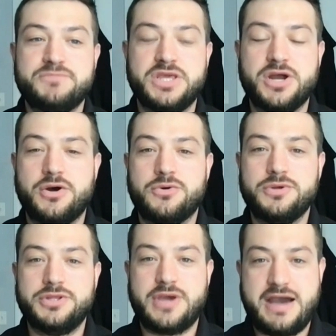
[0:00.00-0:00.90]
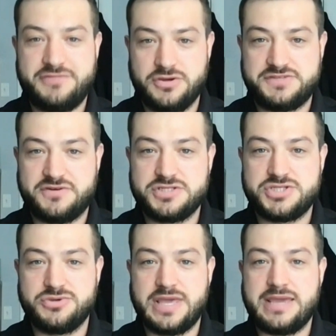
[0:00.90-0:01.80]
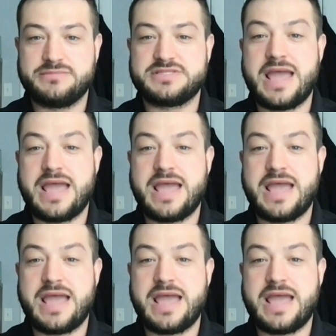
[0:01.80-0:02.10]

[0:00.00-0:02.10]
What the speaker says: you know, you have those first two games.